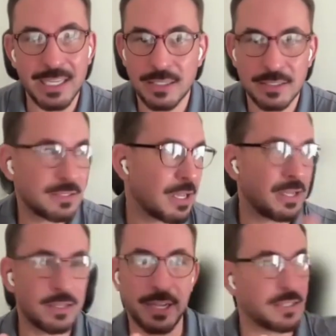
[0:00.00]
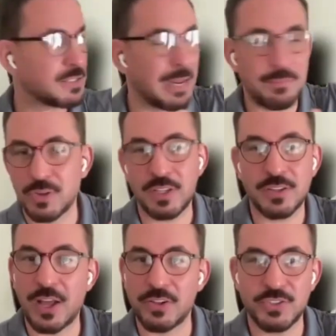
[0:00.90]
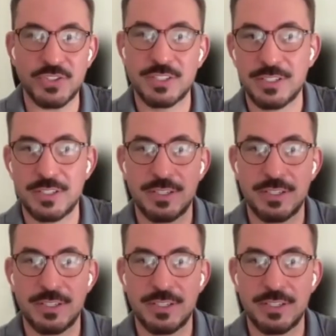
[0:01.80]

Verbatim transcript: a penny, not like $10 million.